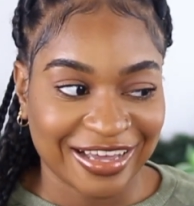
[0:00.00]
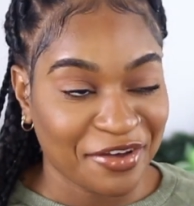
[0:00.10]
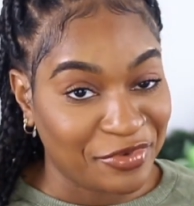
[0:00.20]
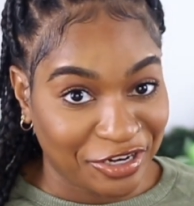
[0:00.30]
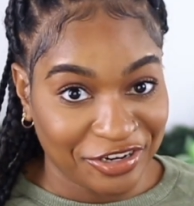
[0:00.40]

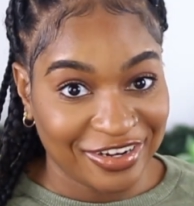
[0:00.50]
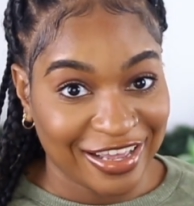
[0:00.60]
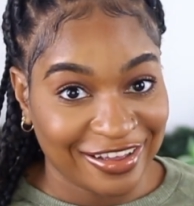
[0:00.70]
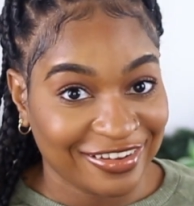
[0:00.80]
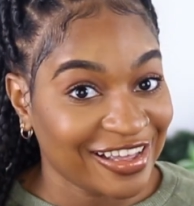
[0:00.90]
I'm a nerd
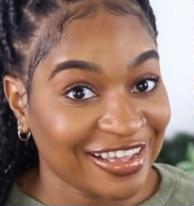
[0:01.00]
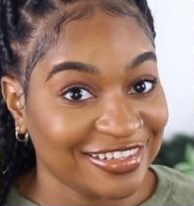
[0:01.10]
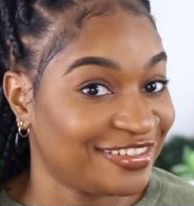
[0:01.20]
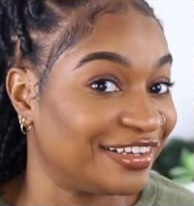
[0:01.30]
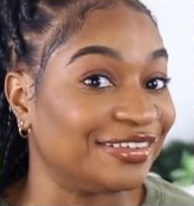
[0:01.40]
now,
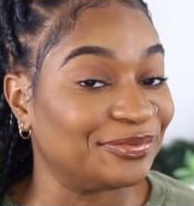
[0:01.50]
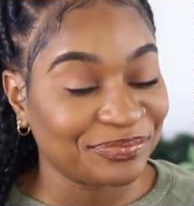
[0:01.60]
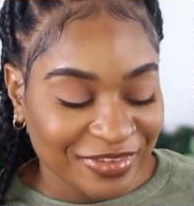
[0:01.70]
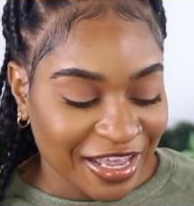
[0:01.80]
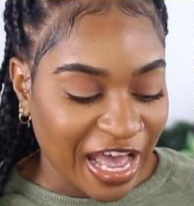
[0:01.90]
guys, so
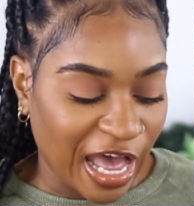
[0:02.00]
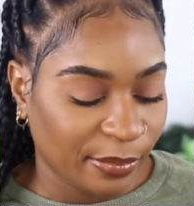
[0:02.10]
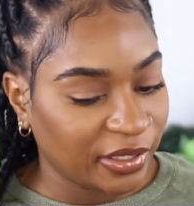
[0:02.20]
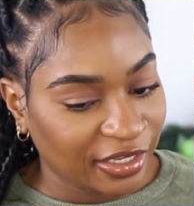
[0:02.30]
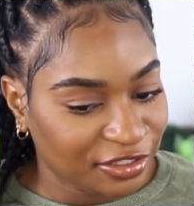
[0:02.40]

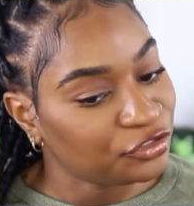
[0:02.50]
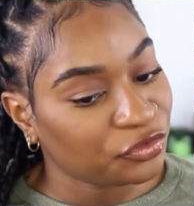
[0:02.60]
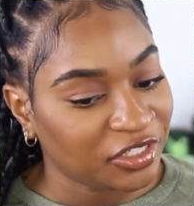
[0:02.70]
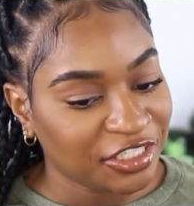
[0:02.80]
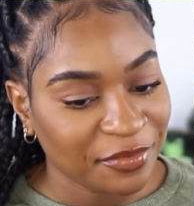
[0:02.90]
I'm
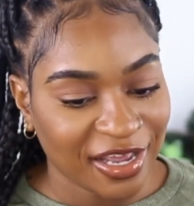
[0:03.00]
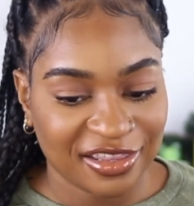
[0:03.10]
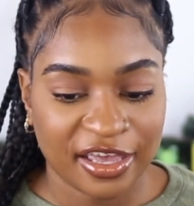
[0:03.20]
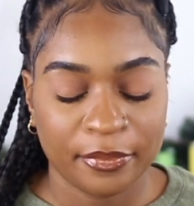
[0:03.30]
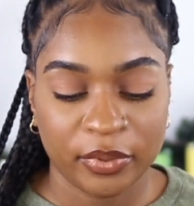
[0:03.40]
intrigued by
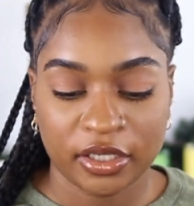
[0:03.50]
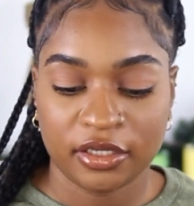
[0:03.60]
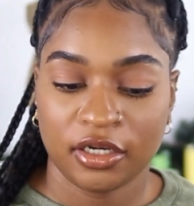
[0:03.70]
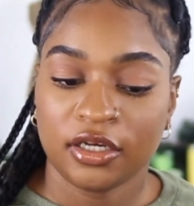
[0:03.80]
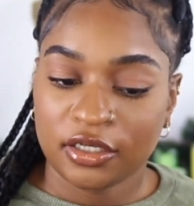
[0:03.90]
that. But
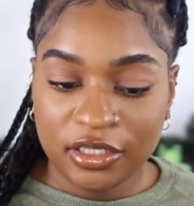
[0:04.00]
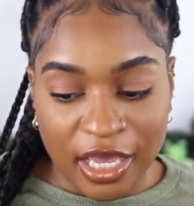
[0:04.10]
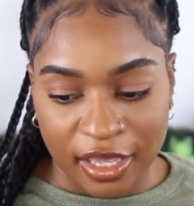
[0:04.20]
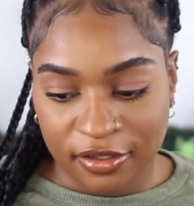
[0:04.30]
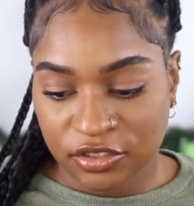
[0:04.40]

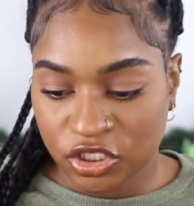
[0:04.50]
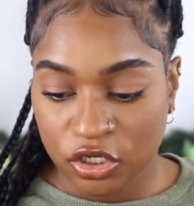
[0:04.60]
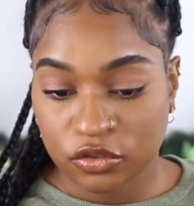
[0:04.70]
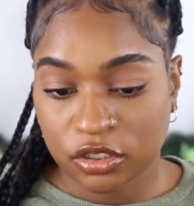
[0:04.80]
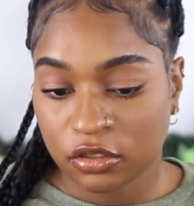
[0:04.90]
yeah,
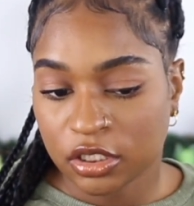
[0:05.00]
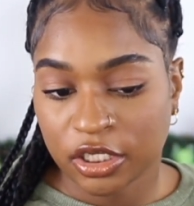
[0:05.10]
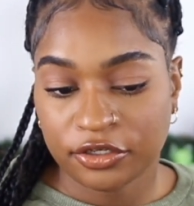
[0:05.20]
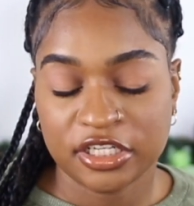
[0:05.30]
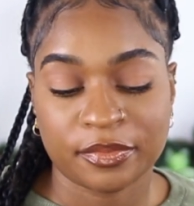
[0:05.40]
so
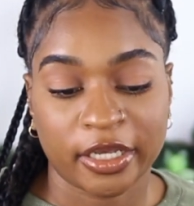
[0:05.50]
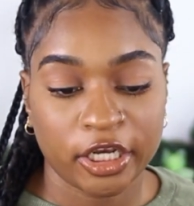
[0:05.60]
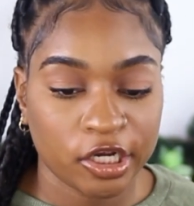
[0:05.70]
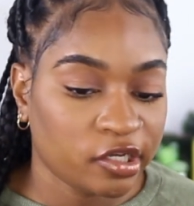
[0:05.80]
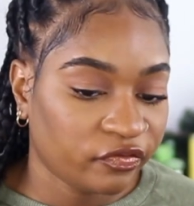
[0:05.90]
SoloLearn is my
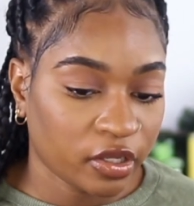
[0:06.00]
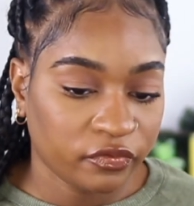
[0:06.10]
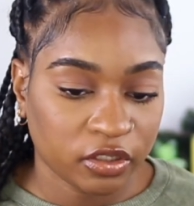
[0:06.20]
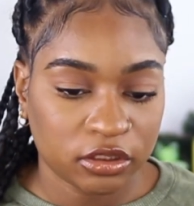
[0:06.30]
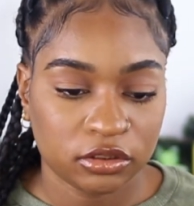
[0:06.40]
current
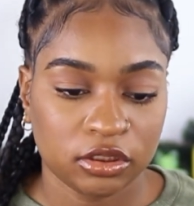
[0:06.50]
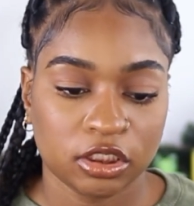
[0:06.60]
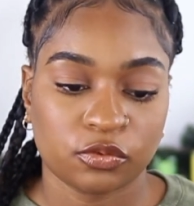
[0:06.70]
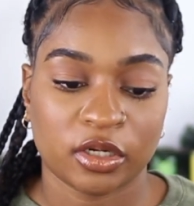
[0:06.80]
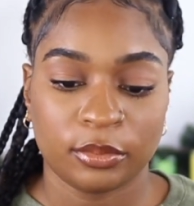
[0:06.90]
favorite.
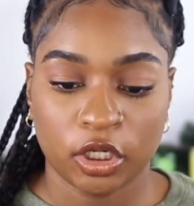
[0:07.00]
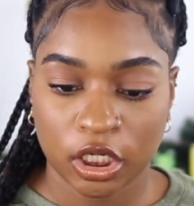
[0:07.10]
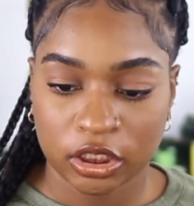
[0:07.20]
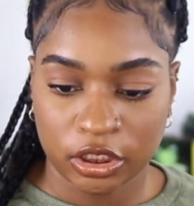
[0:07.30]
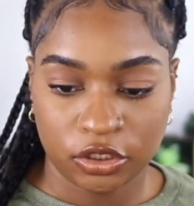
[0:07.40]
It's what I'm
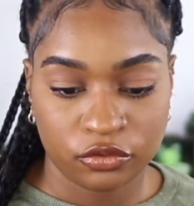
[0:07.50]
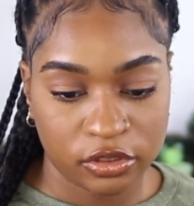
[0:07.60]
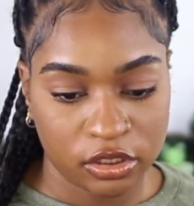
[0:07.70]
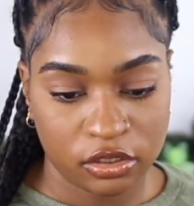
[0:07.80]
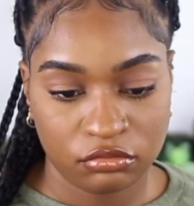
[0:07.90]
currently
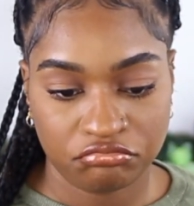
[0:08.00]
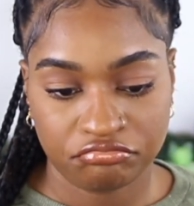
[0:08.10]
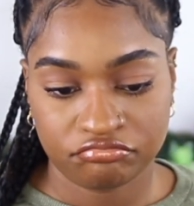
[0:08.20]
using